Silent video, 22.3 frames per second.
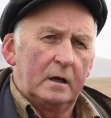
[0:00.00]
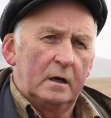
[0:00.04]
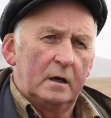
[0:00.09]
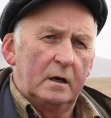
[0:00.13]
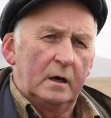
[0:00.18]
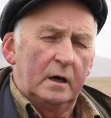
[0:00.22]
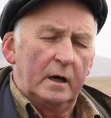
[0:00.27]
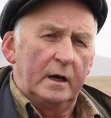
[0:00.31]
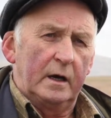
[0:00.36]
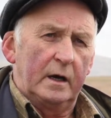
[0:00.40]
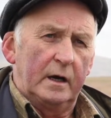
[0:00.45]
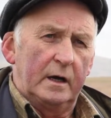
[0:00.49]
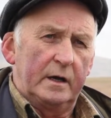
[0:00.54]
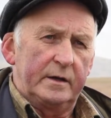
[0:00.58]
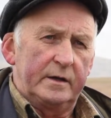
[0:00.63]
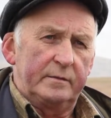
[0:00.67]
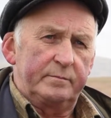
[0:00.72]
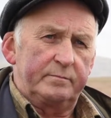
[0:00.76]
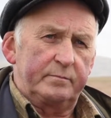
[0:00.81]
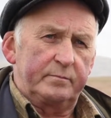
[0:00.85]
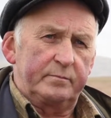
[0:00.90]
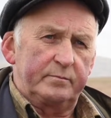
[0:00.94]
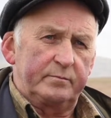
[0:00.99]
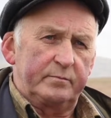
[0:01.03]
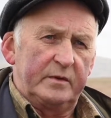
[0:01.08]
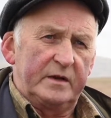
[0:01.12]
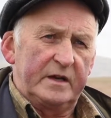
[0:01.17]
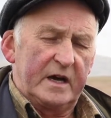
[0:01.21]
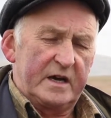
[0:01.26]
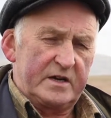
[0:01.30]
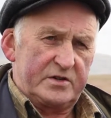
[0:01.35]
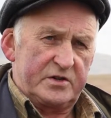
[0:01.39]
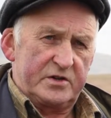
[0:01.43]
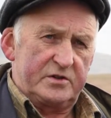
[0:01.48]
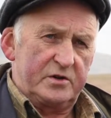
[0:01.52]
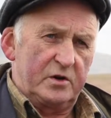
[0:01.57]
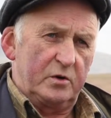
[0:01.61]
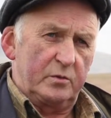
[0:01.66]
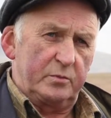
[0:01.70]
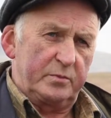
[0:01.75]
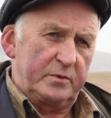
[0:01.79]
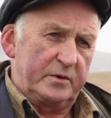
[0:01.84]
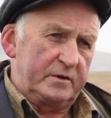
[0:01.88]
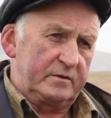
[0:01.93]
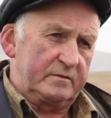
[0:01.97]
The
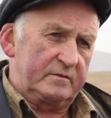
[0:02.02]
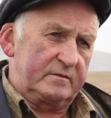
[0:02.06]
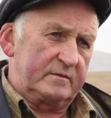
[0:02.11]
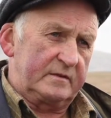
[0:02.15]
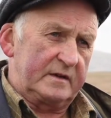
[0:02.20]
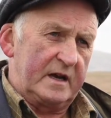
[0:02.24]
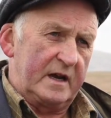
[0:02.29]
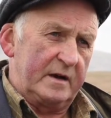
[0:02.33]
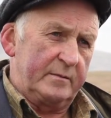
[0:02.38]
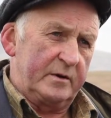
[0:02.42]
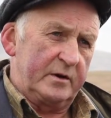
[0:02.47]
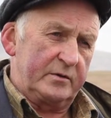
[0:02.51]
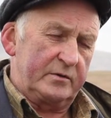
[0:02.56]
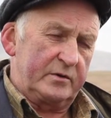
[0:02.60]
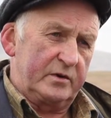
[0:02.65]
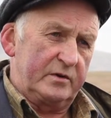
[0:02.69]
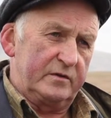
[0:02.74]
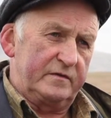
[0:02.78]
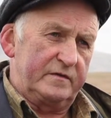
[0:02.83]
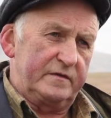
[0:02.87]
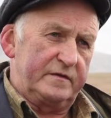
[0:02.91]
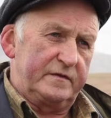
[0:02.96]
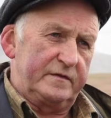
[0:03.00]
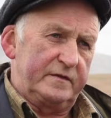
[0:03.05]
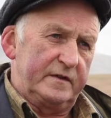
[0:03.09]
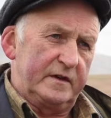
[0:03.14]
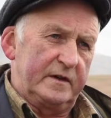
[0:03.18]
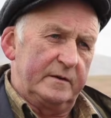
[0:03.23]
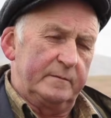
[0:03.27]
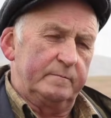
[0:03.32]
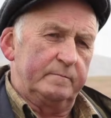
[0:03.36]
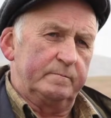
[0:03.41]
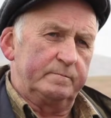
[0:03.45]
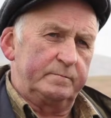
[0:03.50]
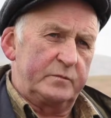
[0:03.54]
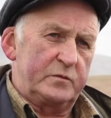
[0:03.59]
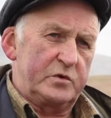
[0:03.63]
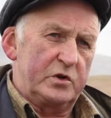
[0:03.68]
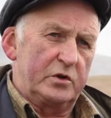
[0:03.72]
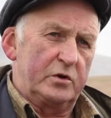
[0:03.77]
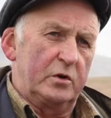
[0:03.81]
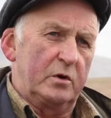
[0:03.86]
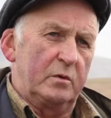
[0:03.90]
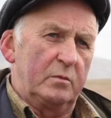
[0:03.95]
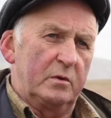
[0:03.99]
isotope that came out of
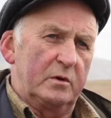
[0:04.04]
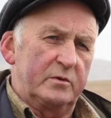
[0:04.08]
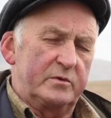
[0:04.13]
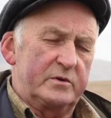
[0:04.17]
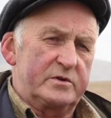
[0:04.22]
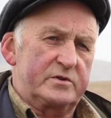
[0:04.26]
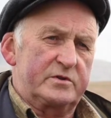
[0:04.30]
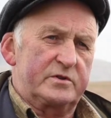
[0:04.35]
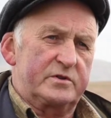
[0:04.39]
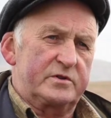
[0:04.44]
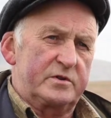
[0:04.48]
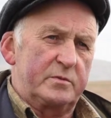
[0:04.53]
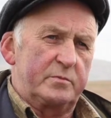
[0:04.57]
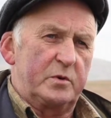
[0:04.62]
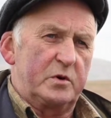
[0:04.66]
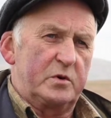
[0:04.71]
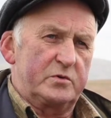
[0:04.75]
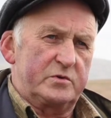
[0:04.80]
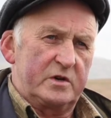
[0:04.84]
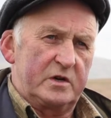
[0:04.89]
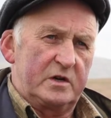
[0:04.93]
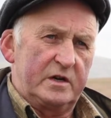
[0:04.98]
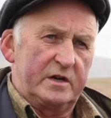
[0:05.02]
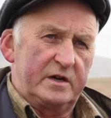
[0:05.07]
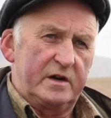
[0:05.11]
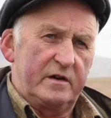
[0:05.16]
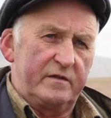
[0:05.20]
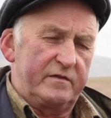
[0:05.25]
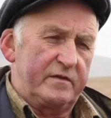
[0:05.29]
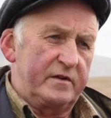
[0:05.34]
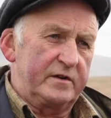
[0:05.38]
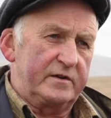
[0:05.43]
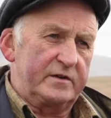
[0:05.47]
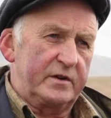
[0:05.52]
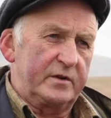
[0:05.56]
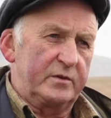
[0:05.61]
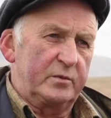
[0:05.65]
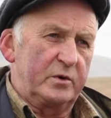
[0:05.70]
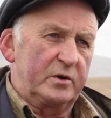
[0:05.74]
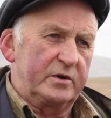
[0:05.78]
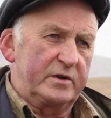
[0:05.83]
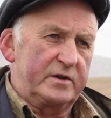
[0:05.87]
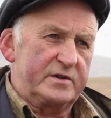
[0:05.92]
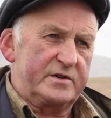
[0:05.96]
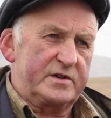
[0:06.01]
Chernobyl was supposedly different to the
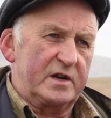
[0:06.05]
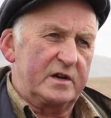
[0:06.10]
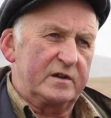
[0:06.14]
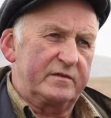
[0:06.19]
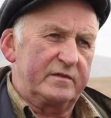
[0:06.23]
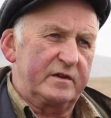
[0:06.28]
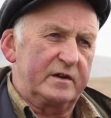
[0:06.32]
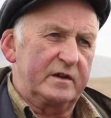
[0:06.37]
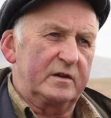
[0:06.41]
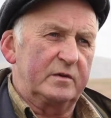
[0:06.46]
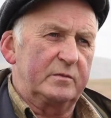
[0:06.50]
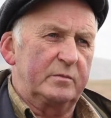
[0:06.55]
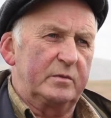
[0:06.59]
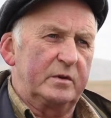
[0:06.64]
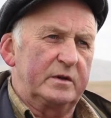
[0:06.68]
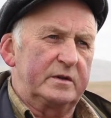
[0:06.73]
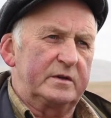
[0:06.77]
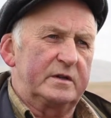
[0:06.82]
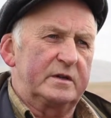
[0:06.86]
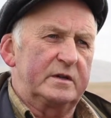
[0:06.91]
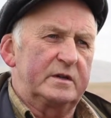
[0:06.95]
one in Sellafield, but